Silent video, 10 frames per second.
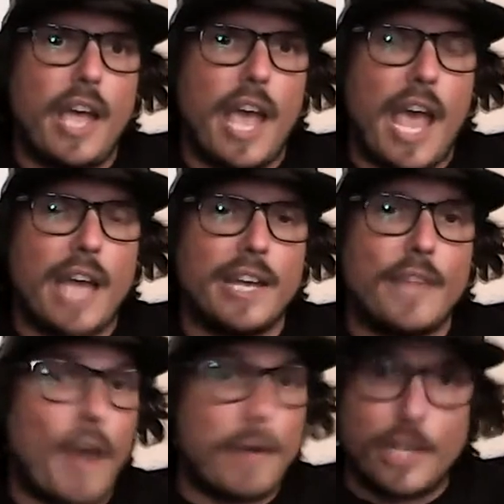And
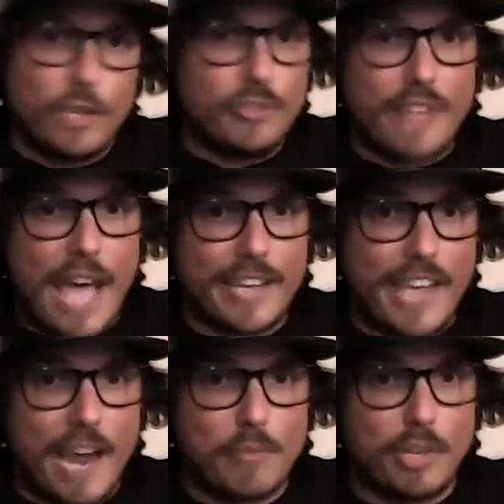if I would have used that
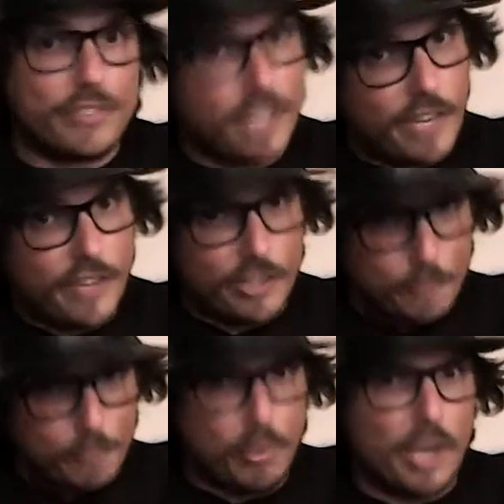camera instead of this
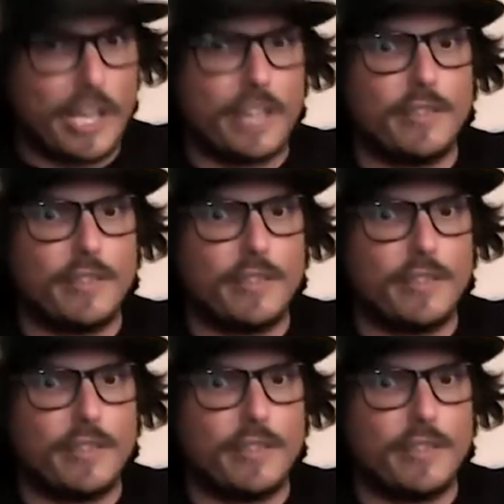plug-in